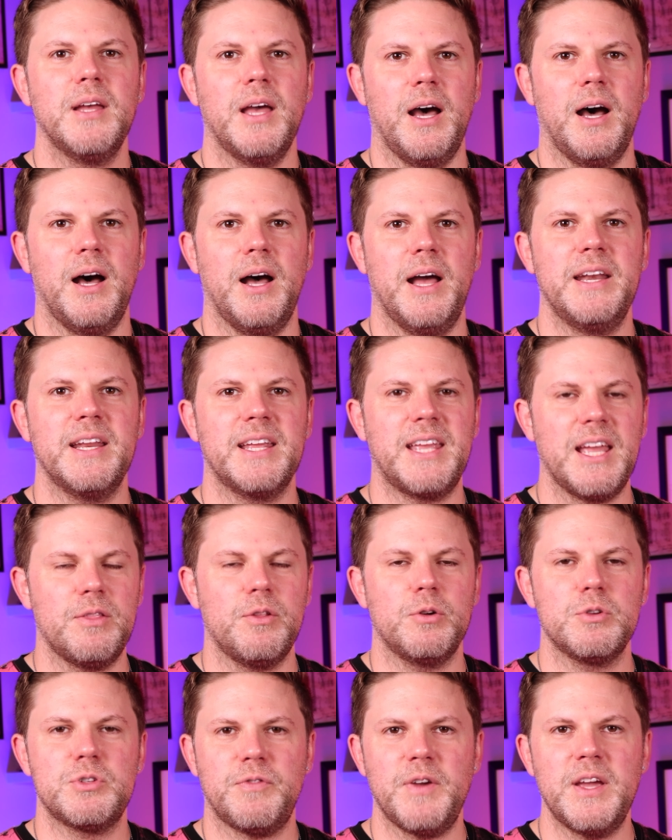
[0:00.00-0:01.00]
And again,
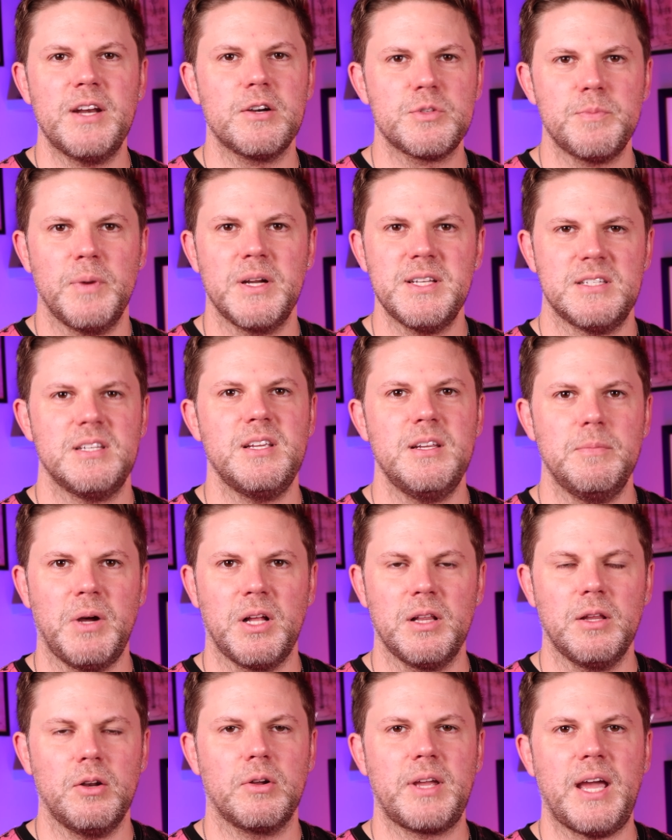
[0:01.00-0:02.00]
those faders might seem
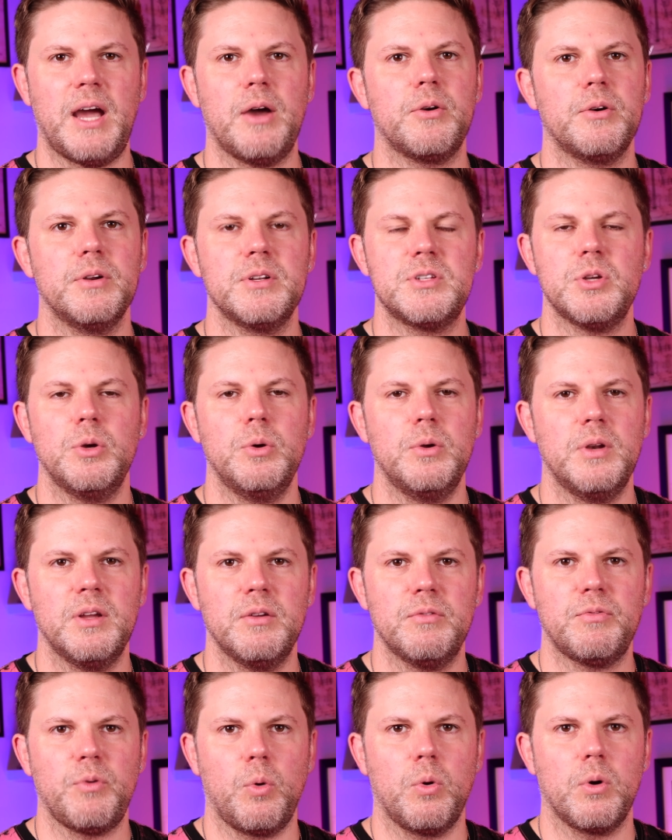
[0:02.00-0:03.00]
a little
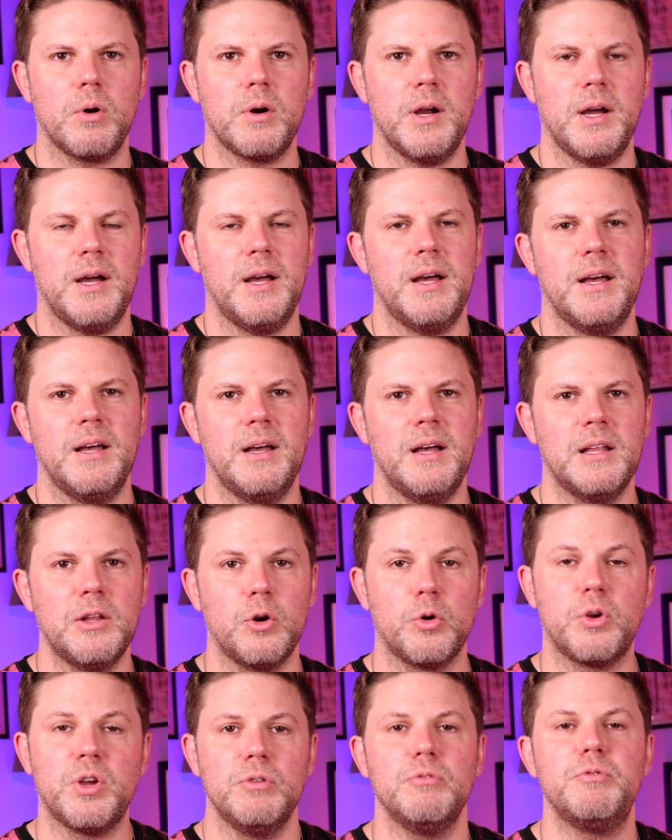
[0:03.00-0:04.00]
counterintuitive or a
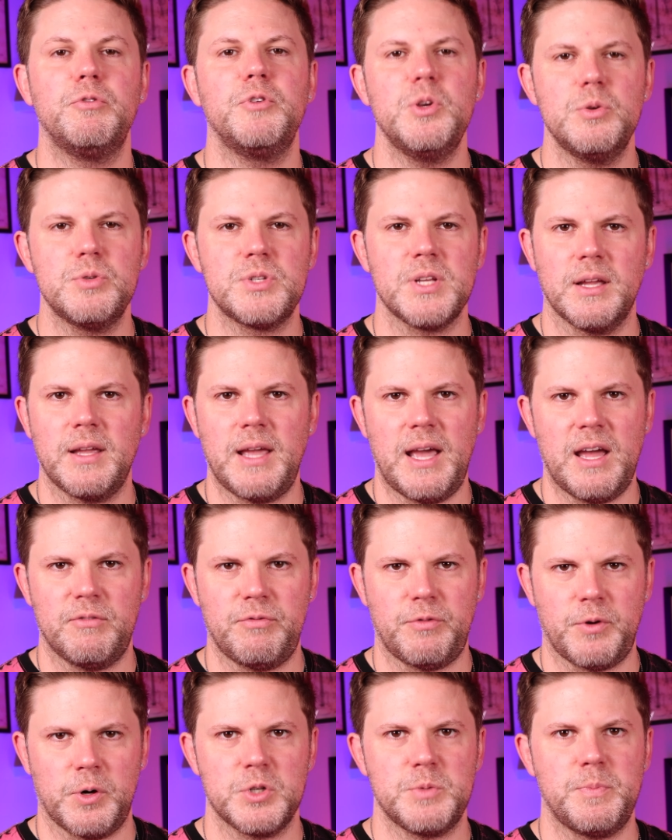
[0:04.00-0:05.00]
little confusing at
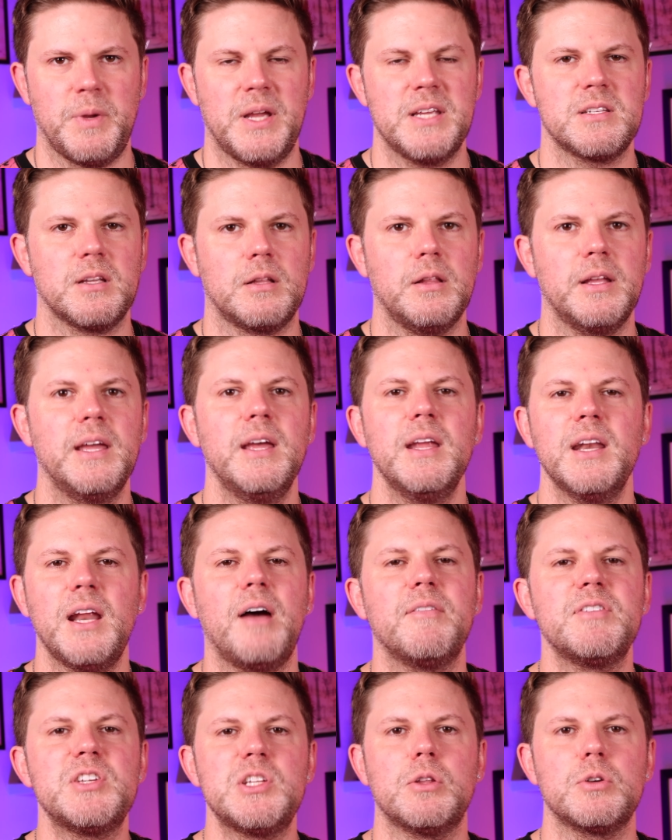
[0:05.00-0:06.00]
first, basically. Now,
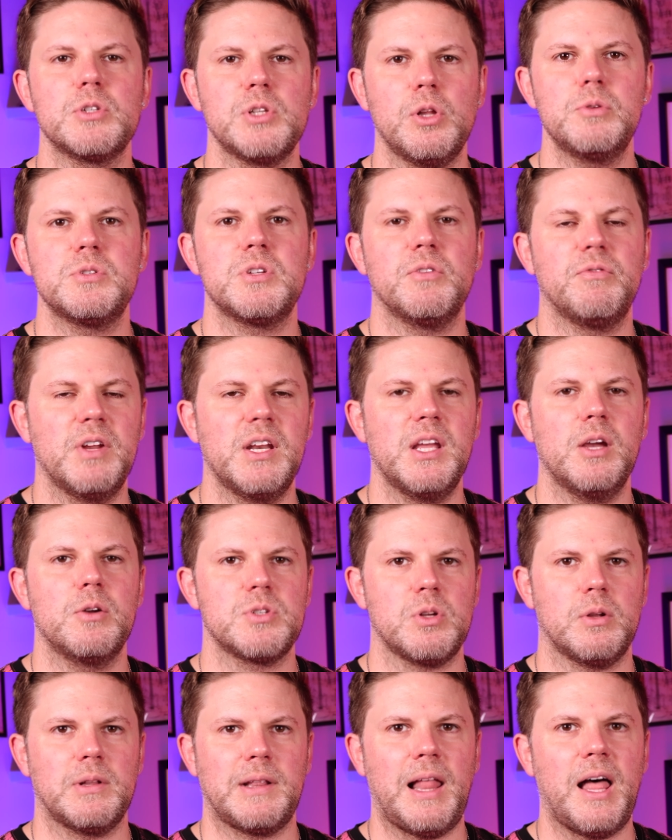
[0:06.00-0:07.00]
obviously, there's loads of
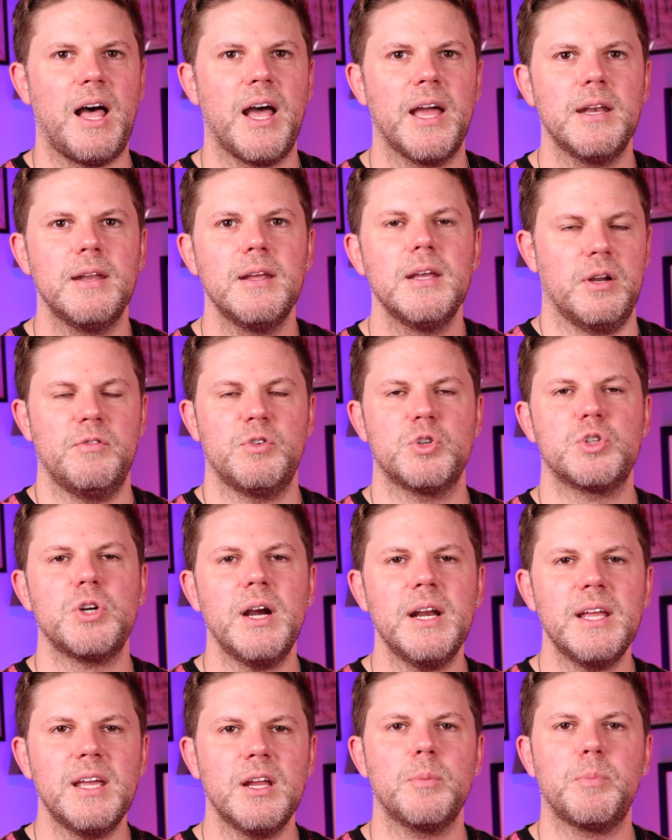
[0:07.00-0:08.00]
videos online. If you're
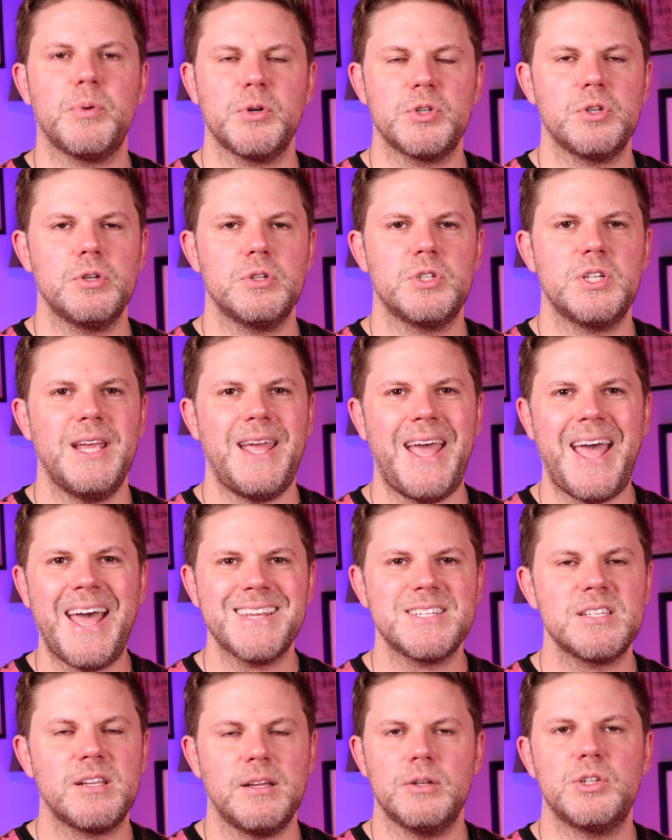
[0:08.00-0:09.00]
trying to get a
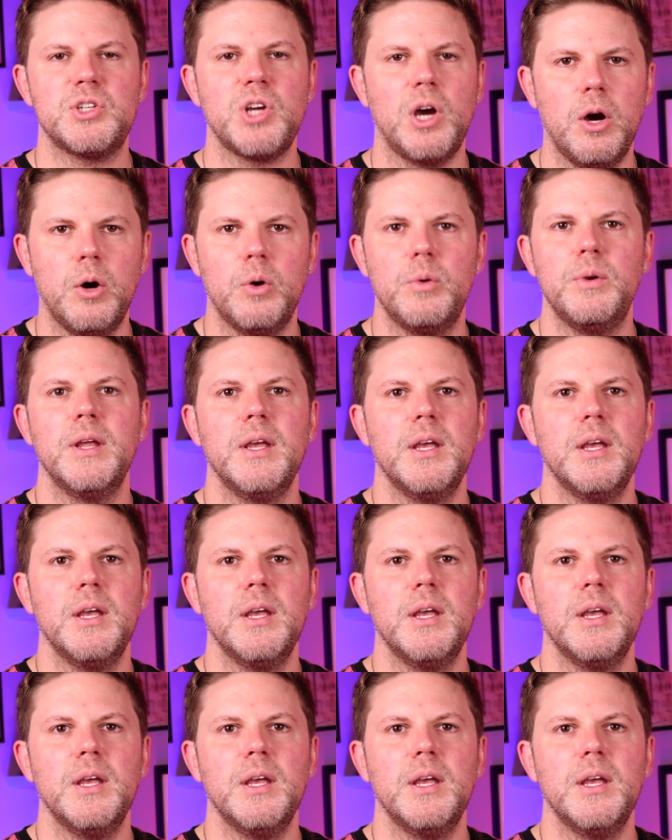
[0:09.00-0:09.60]
Petrucci-esque tone,